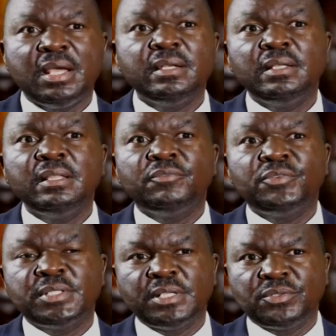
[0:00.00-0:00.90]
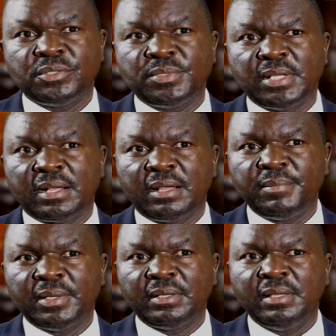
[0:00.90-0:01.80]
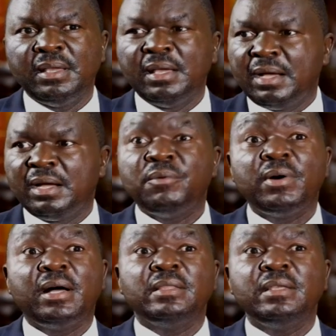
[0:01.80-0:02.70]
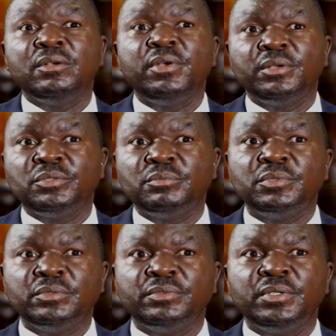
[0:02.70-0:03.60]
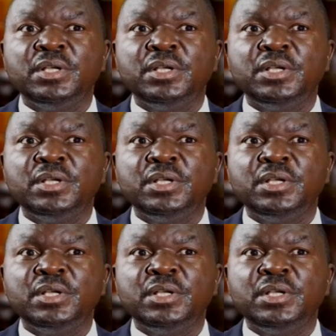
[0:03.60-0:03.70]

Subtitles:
and the other 4 sessions which are coming. How are they going to move?